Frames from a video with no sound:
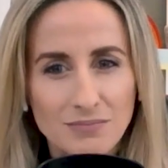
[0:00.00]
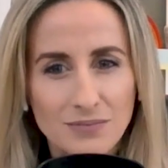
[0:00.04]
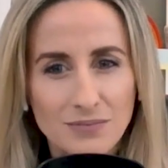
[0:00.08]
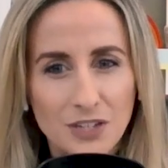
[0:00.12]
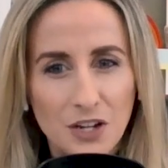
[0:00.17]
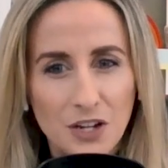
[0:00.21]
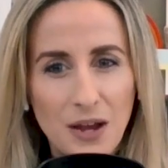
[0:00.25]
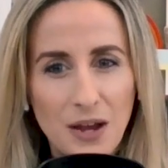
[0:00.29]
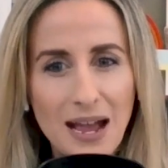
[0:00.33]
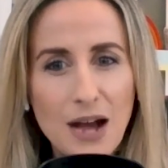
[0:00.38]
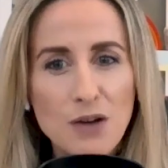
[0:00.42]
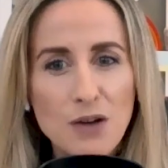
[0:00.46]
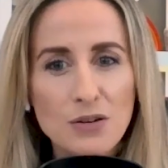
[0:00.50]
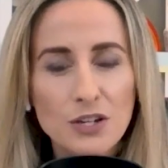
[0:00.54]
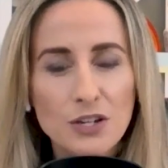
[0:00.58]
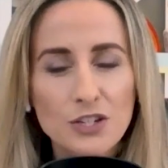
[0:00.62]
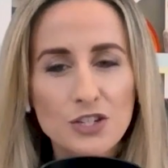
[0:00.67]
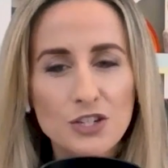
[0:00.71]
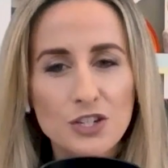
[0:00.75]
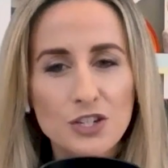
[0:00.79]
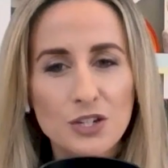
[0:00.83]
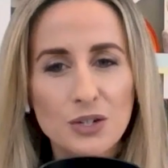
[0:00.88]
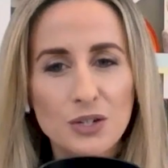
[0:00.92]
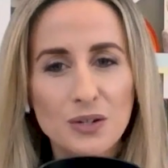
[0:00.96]
You know, how
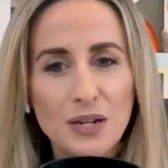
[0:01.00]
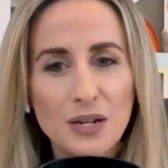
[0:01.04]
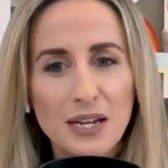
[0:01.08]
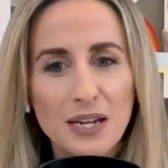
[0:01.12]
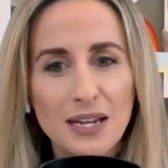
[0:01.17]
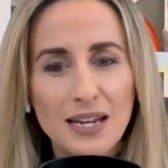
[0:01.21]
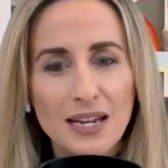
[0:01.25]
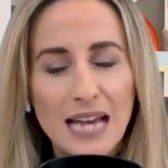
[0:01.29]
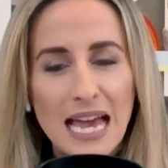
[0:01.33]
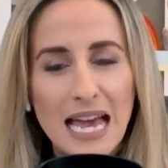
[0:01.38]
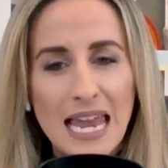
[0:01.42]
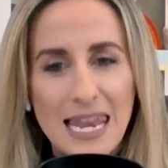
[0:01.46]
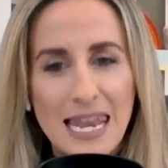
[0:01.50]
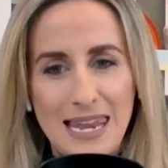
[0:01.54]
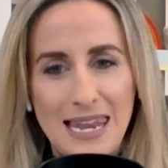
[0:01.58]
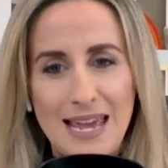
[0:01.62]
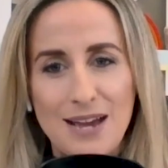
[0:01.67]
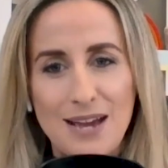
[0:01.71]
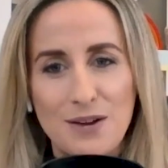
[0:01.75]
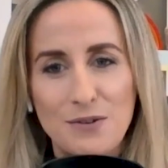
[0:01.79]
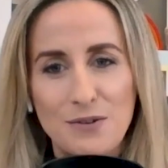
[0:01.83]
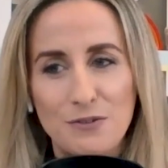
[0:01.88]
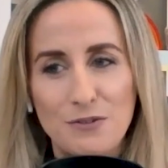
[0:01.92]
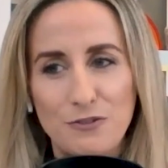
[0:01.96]
could you
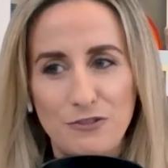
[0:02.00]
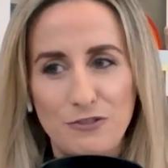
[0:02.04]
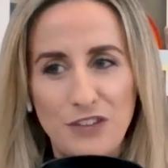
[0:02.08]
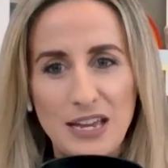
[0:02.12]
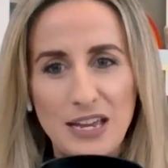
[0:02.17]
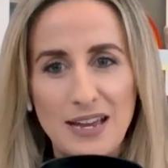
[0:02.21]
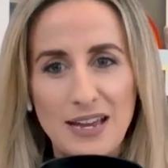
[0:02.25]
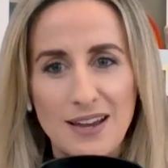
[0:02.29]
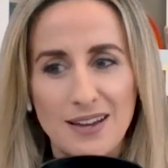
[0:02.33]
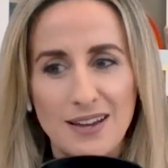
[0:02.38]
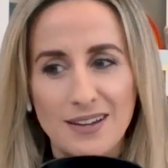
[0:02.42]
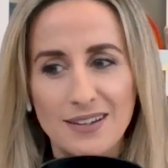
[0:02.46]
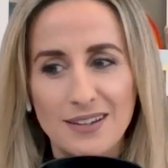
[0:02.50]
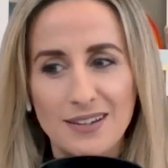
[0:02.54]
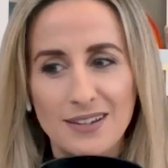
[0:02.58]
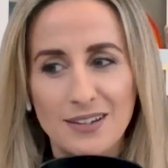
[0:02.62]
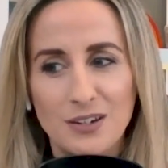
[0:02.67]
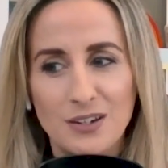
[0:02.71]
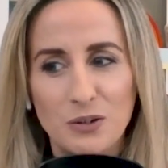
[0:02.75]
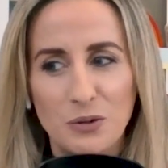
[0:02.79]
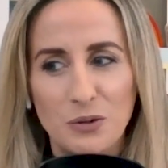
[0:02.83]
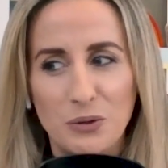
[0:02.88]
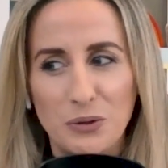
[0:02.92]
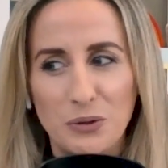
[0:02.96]
allow fear
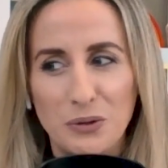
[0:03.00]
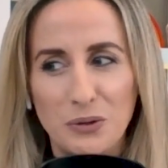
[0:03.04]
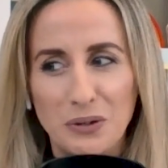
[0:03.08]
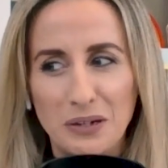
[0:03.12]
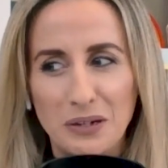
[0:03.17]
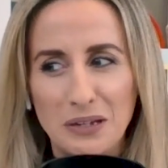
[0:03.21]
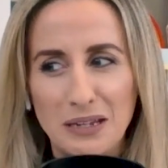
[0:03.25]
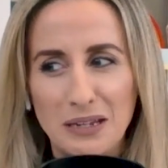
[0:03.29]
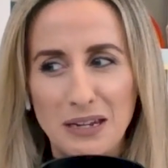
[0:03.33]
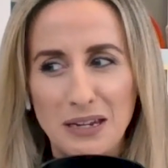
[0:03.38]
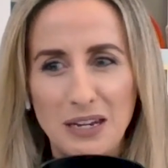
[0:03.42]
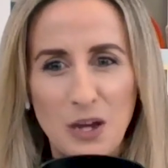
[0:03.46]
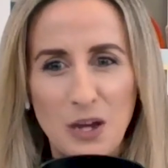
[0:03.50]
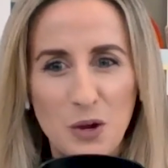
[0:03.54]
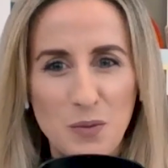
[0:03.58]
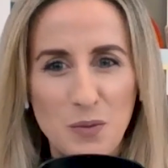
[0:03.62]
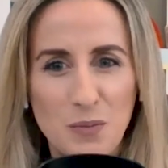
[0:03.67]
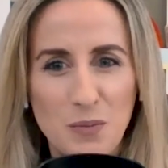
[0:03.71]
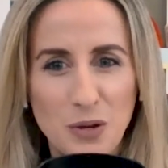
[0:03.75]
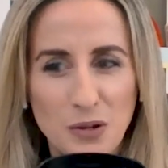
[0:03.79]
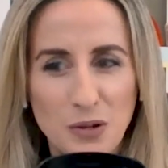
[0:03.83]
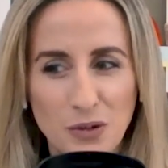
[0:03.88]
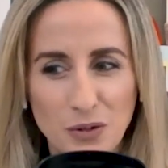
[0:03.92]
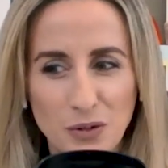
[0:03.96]
or low
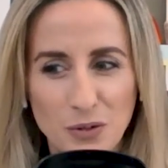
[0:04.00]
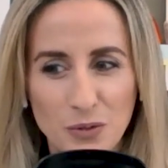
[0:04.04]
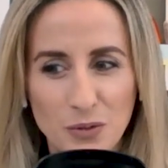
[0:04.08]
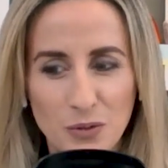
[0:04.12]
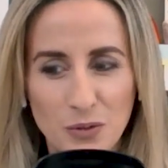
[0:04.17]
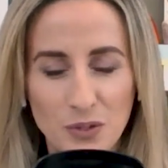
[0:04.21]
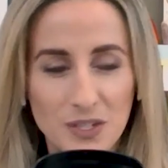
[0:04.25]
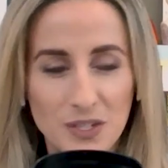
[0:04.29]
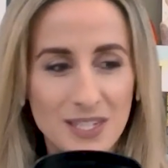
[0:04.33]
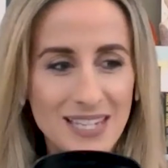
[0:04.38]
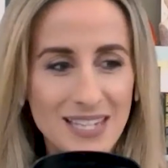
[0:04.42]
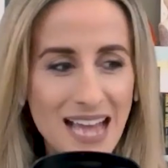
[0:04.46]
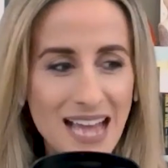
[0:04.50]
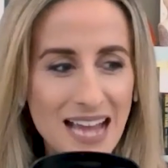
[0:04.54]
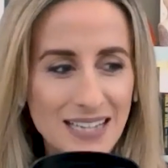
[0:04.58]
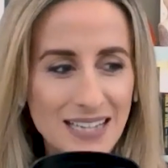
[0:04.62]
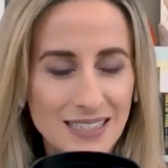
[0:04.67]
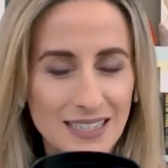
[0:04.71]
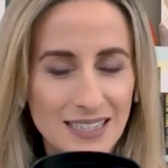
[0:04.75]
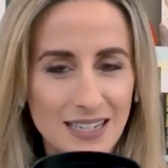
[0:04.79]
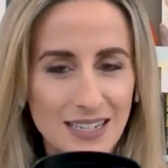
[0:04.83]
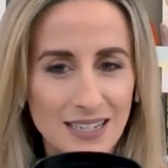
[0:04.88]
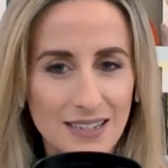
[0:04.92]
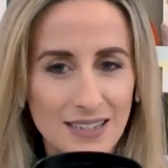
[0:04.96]
mood or
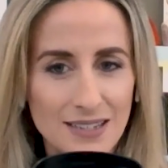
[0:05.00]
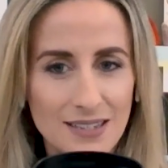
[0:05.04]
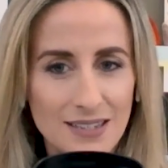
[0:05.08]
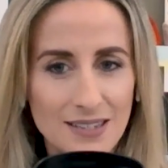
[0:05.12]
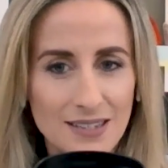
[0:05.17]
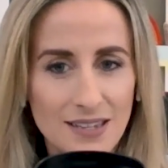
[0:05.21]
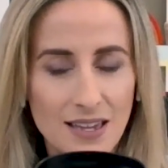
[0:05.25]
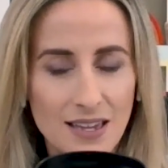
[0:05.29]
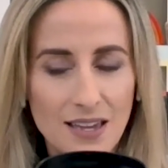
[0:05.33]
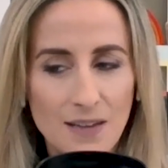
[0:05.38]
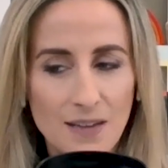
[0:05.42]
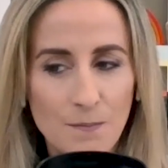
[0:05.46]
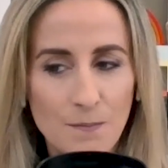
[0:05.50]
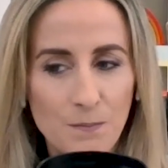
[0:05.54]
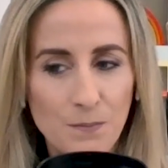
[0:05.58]
sadness